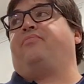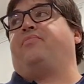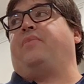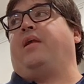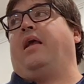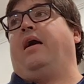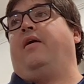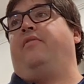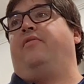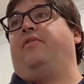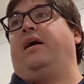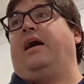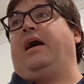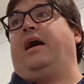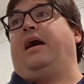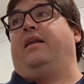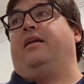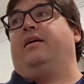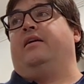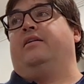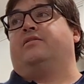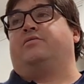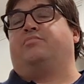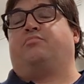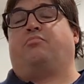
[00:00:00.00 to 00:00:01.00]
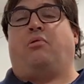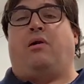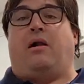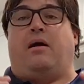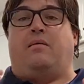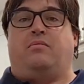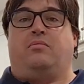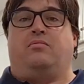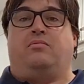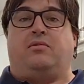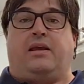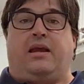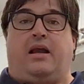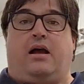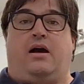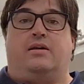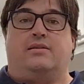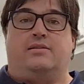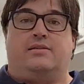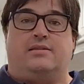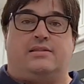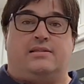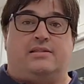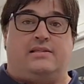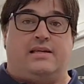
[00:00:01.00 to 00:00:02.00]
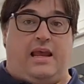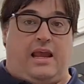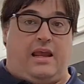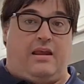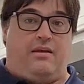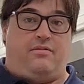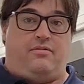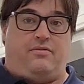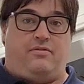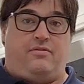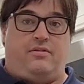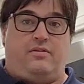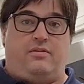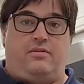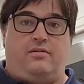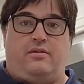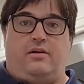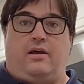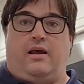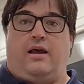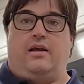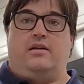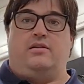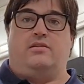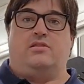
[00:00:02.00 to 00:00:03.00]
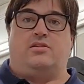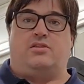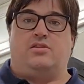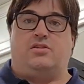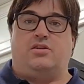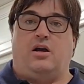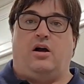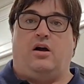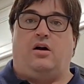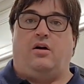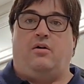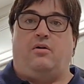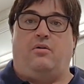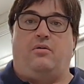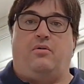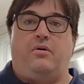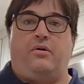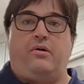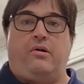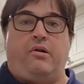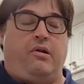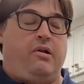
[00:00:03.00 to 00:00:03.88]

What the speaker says: and that it's probably unsafe. And so